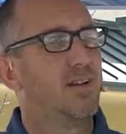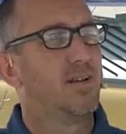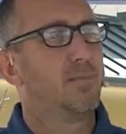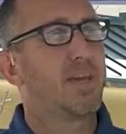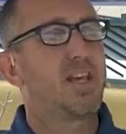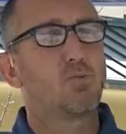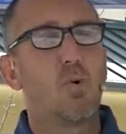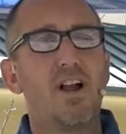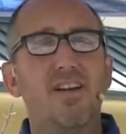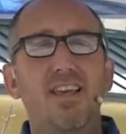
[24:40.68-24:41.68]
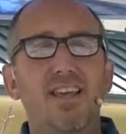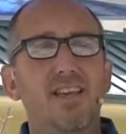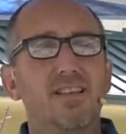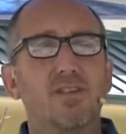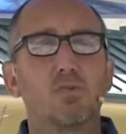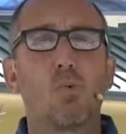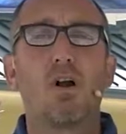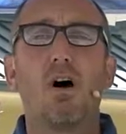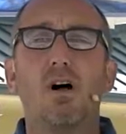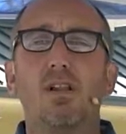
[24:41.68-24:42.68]
Because where he is is where
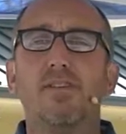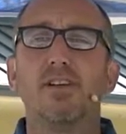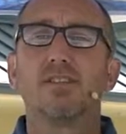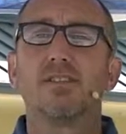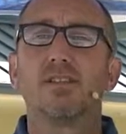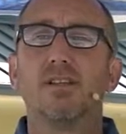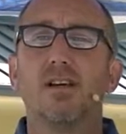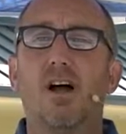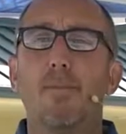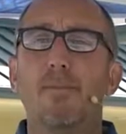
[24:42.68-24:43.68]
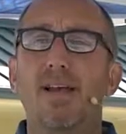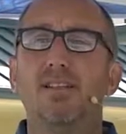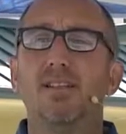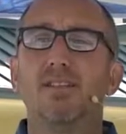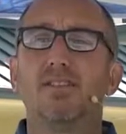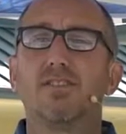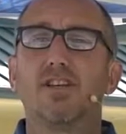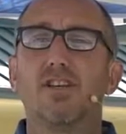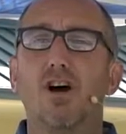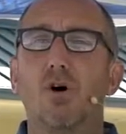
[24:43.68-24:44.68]
all of us are meant to
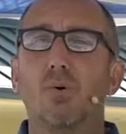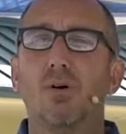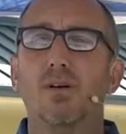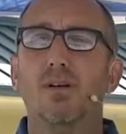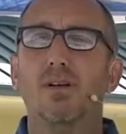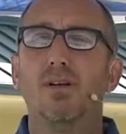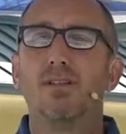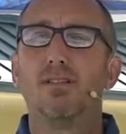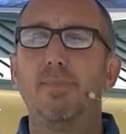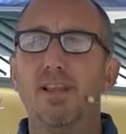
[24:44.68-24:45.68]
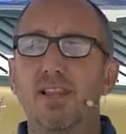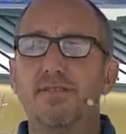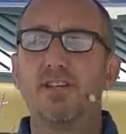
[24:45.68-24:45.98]
go to be lifted